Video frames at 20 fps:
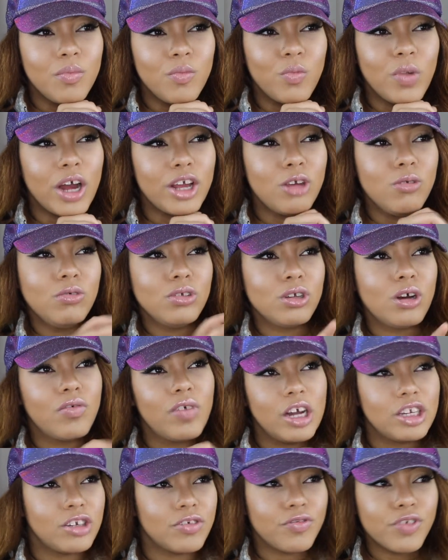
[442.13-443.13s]
while you was
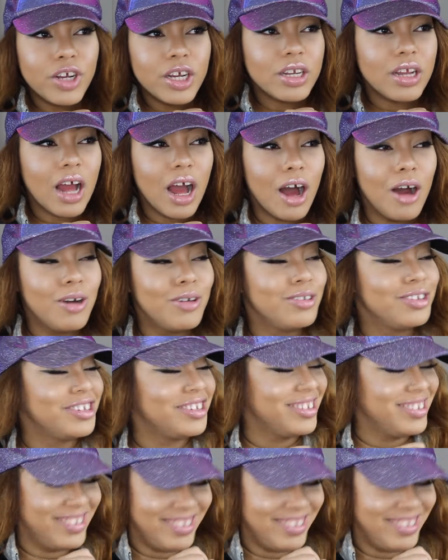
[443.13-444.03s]
over at your friend's house.